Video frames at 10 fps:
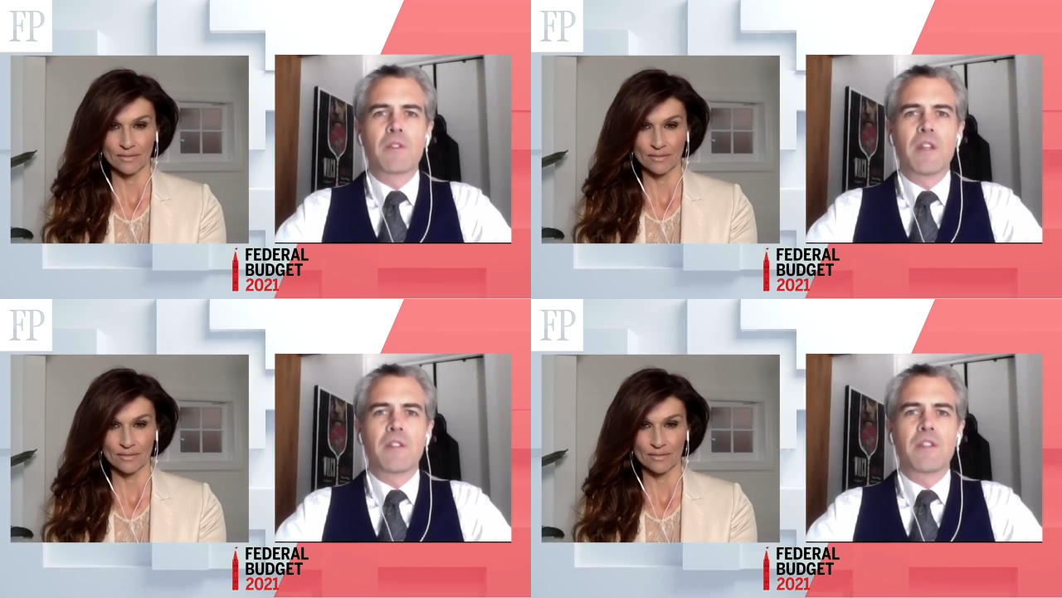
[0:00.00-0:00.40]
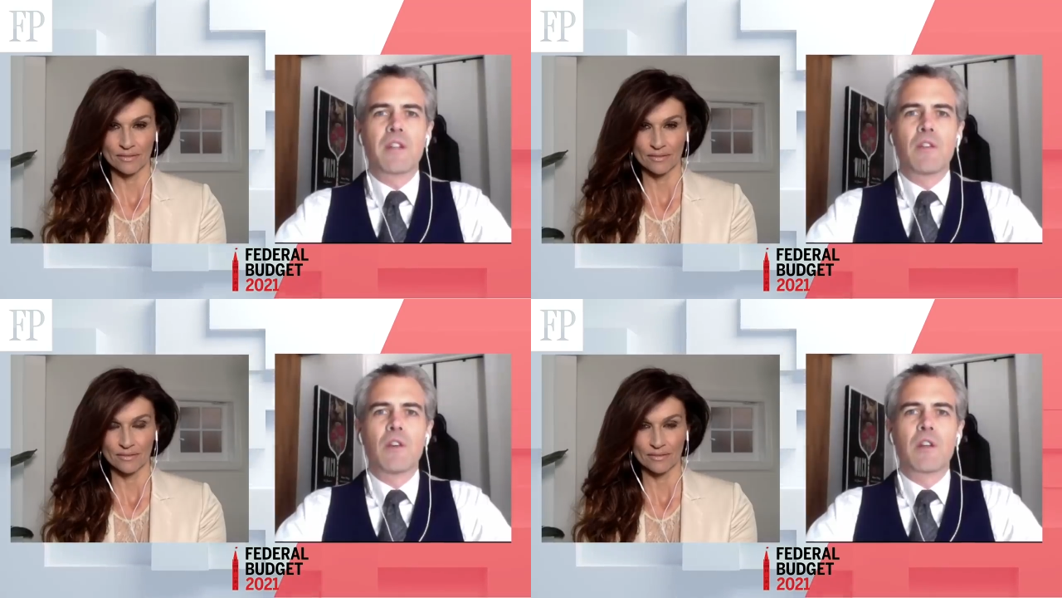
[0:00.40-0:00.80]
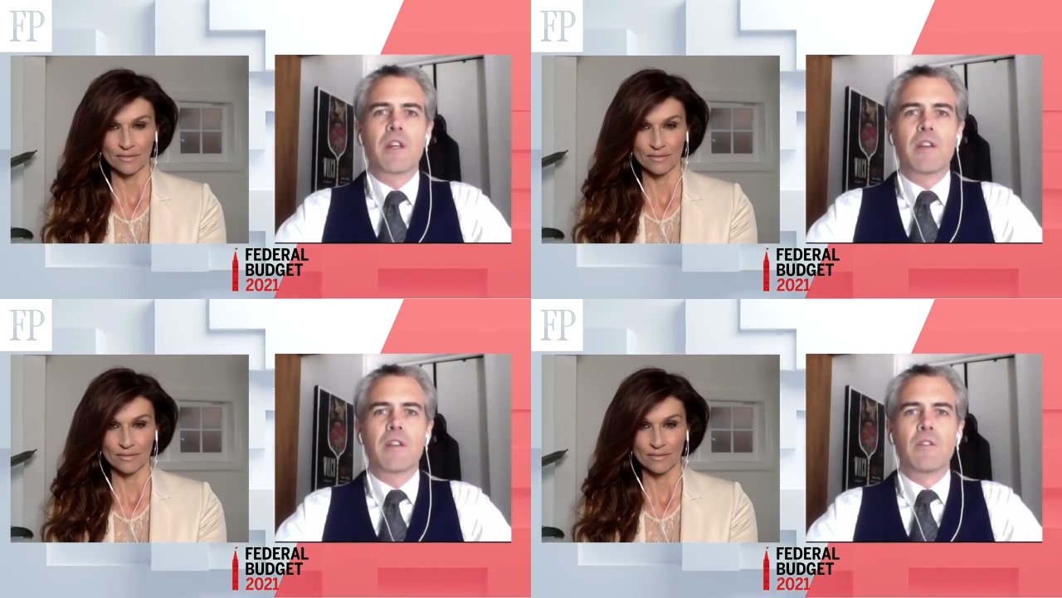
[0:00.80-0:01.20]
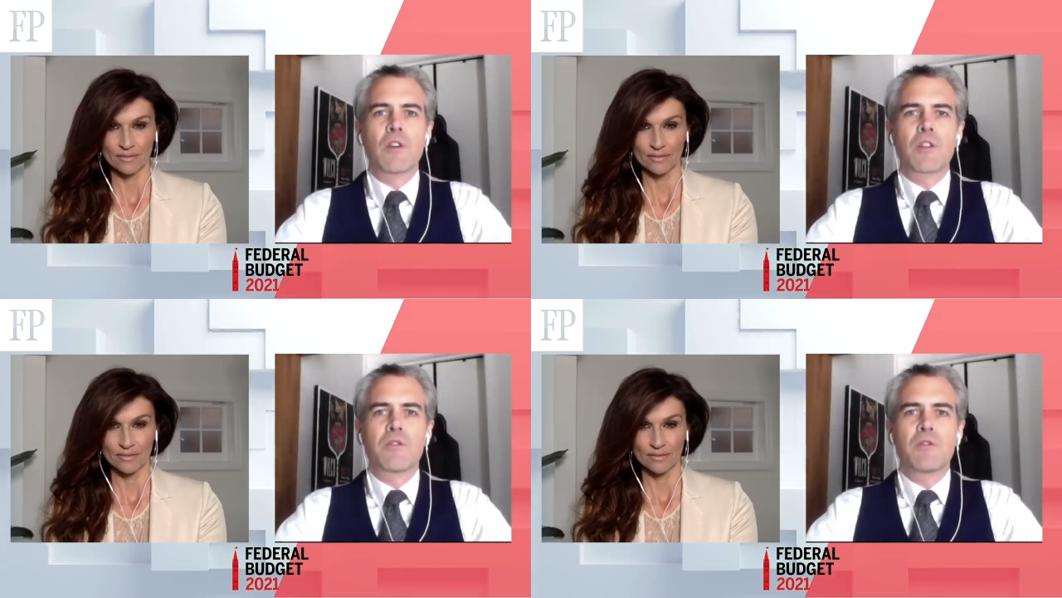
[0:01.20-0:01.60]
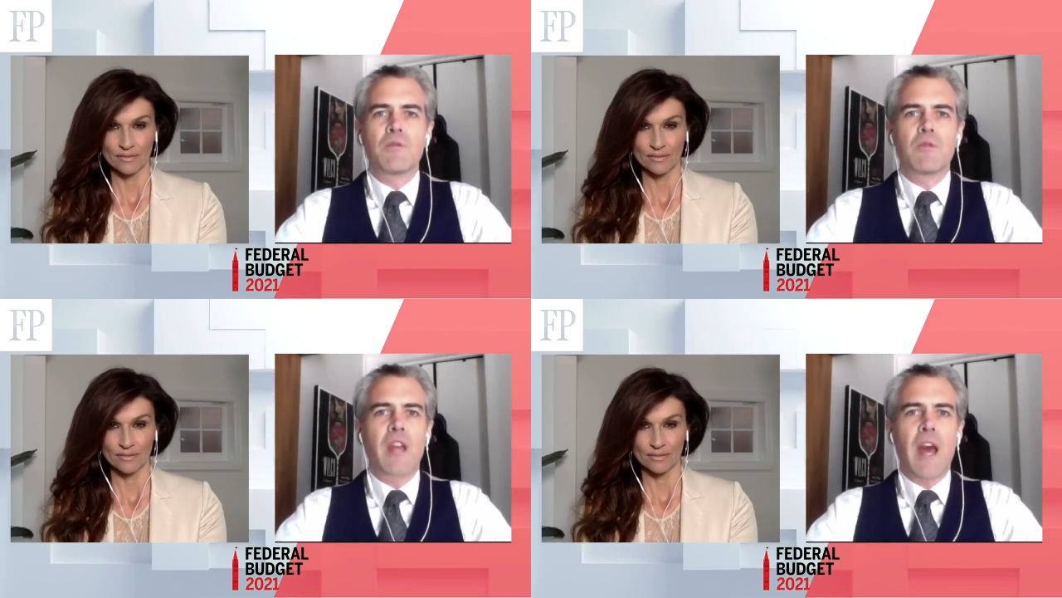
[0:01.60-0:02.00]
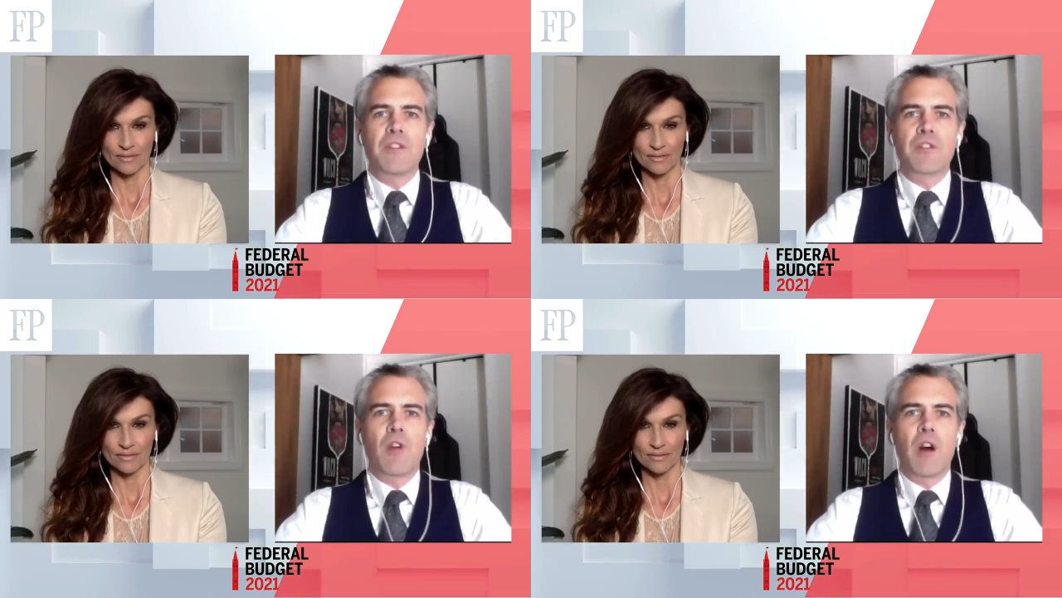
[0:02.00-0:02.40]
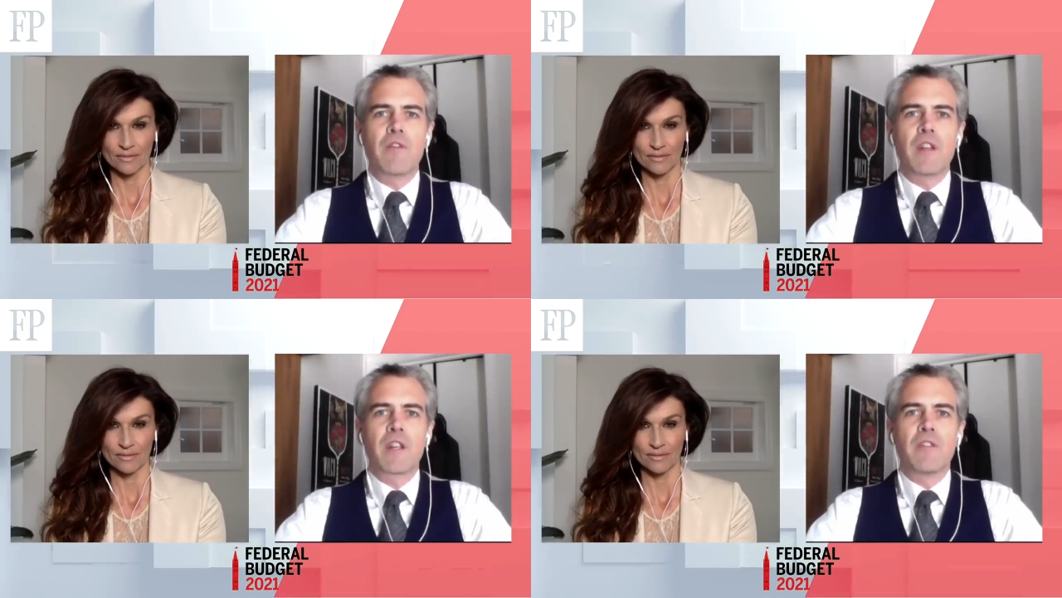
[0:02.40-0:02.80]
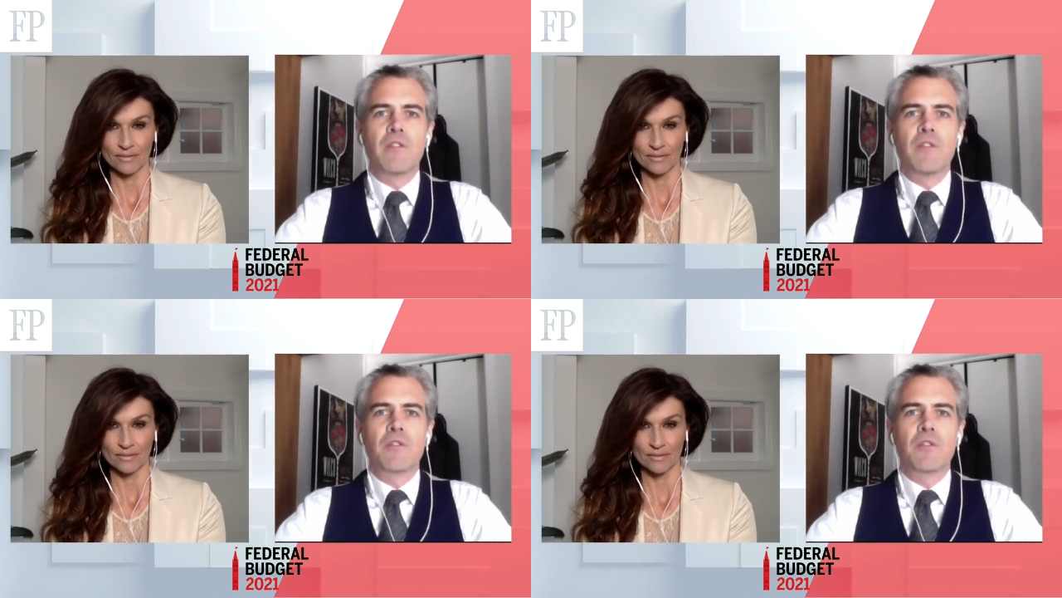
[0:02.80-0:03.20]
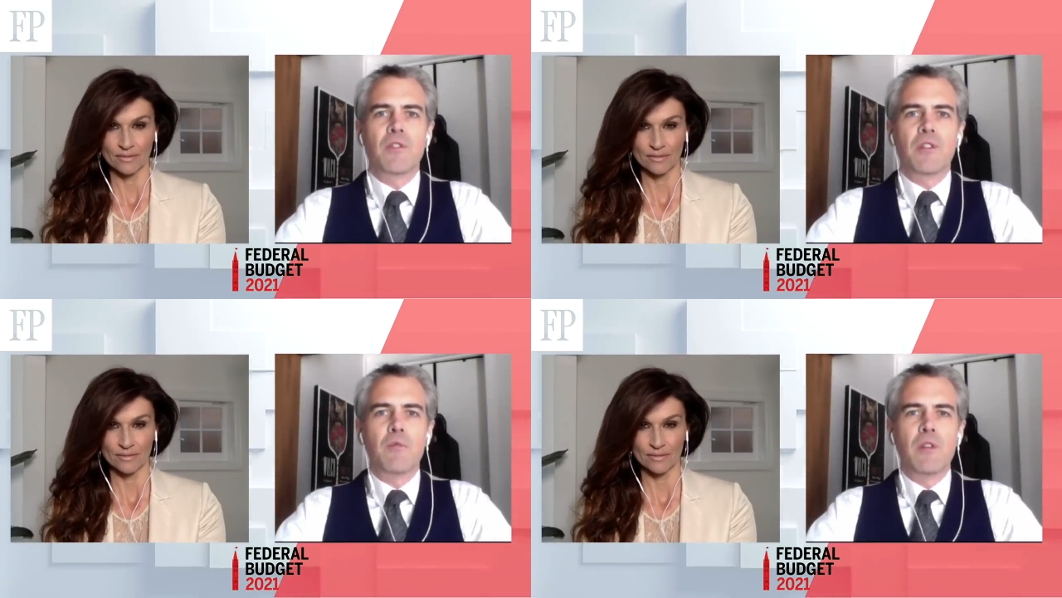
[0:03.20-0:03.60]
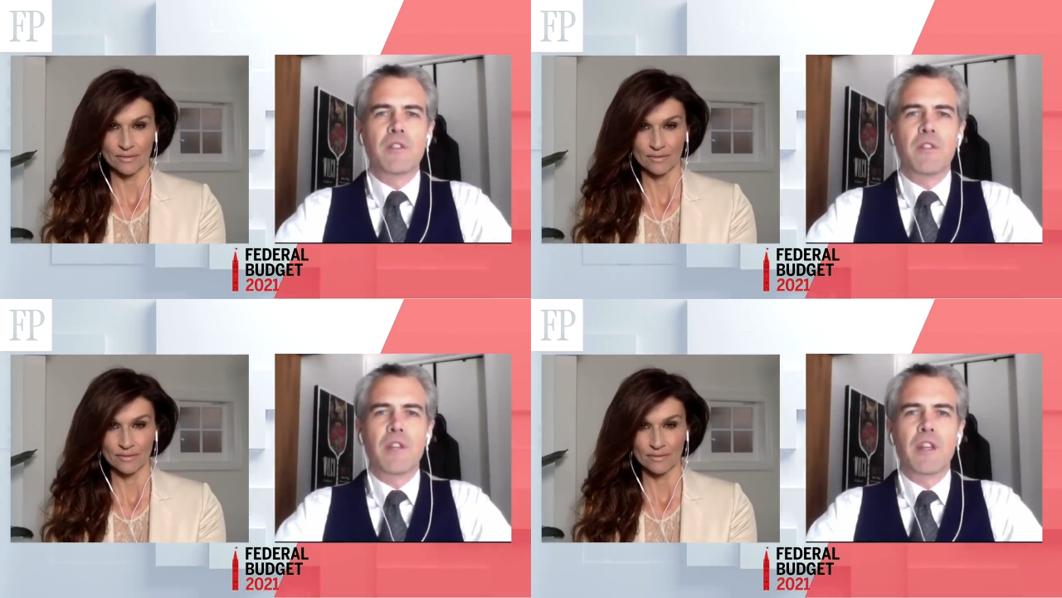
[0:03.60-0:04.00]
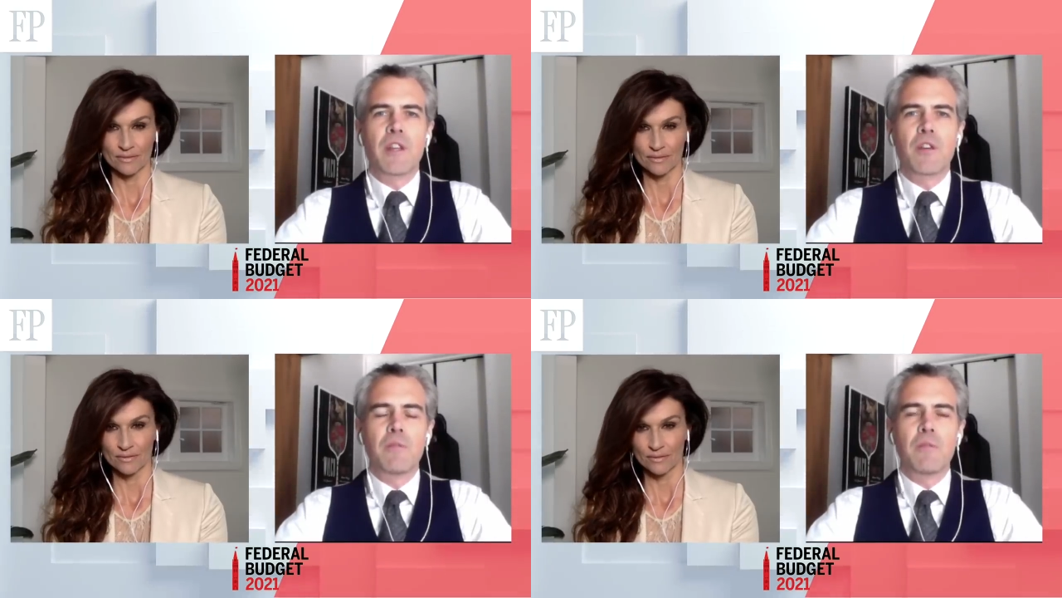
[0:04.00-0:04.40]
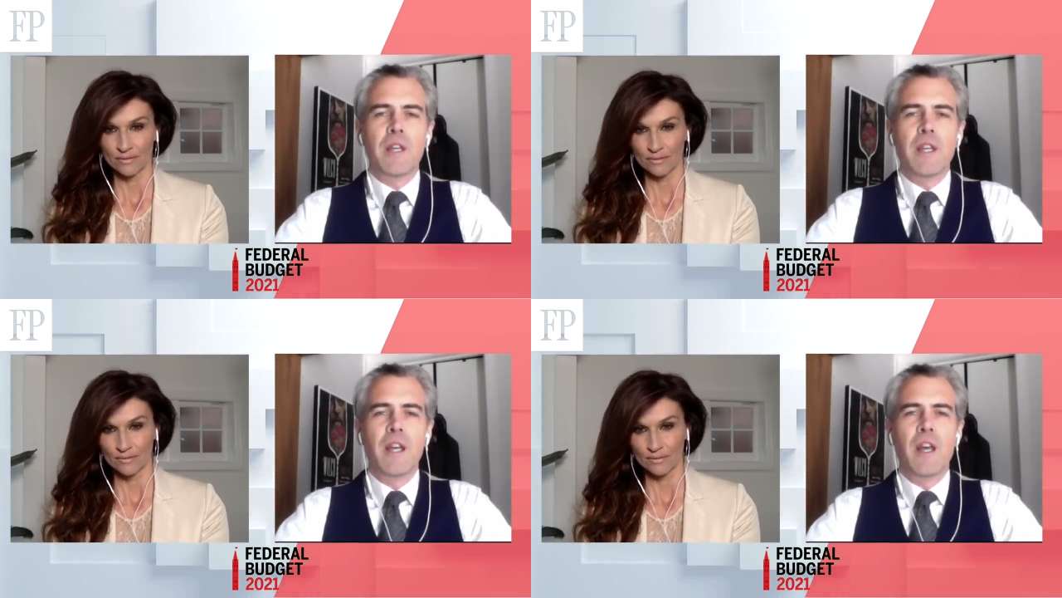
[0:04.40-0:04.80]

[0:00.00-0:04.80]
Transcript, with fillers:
Speaker 1: that said, look, uh, it looks catastrophic, and there's certainly reason to think it could be.